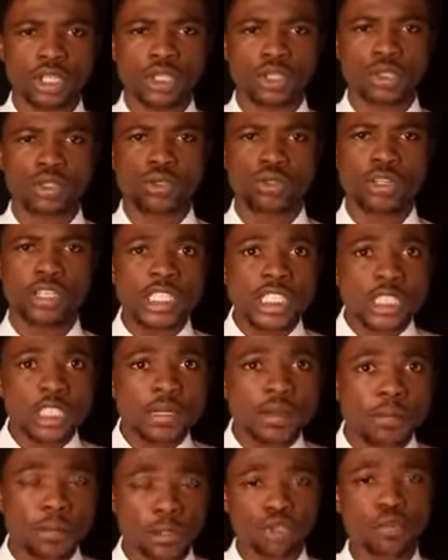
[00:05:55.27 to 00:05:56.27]
to this
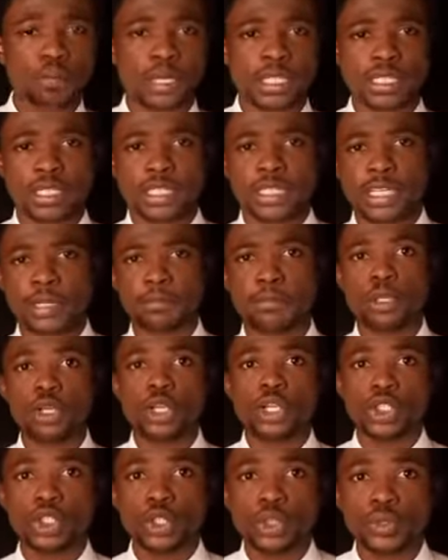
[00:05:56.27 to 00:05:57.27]
political party system
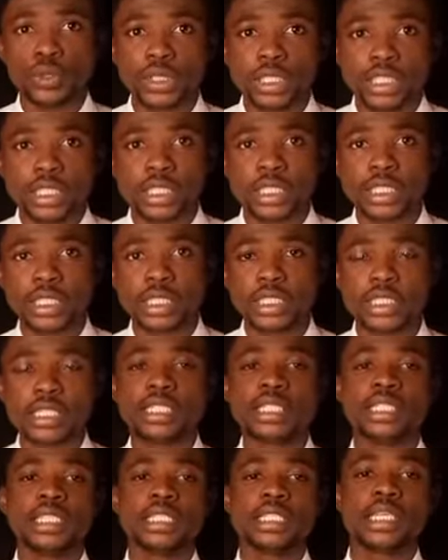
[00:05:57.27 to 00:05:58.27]
during
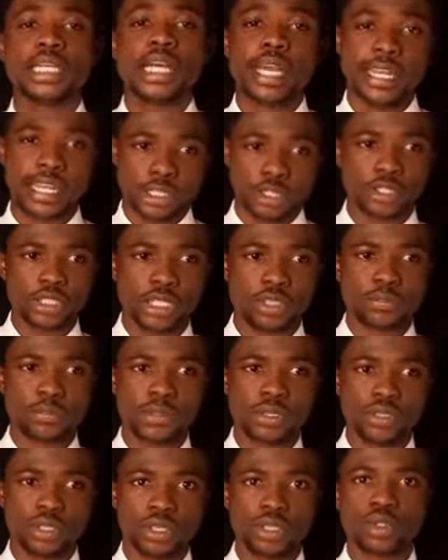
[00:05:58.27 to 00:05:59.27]
electioneering
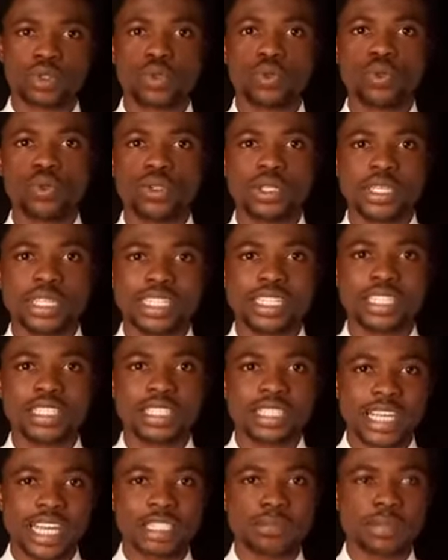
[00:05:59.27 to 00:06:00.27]
period. So it
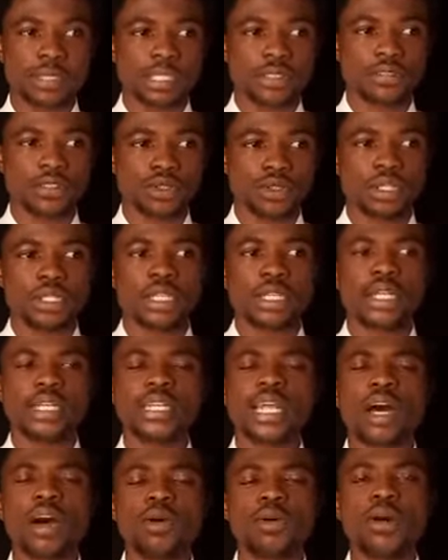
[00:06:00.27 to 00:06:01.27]
is expensive to run.
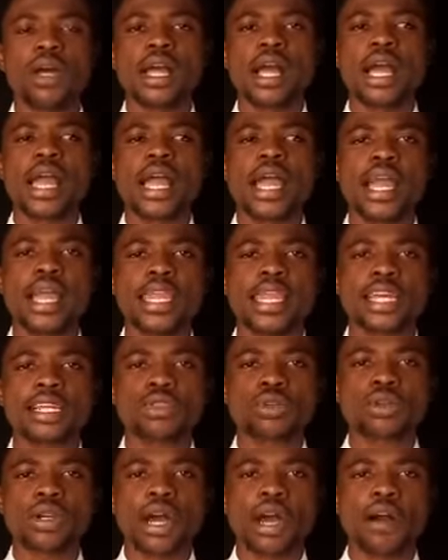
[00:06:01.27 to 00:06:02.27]
Now,
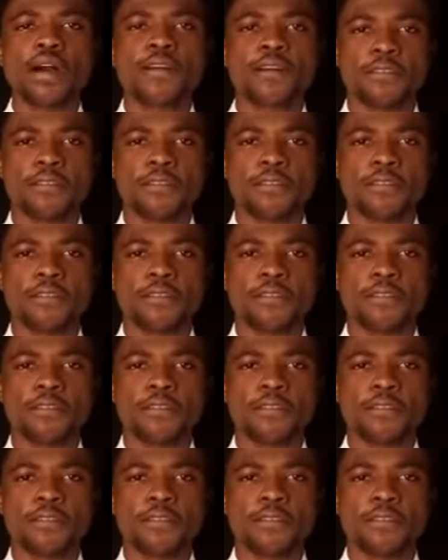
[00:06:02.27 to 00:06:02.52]
electoral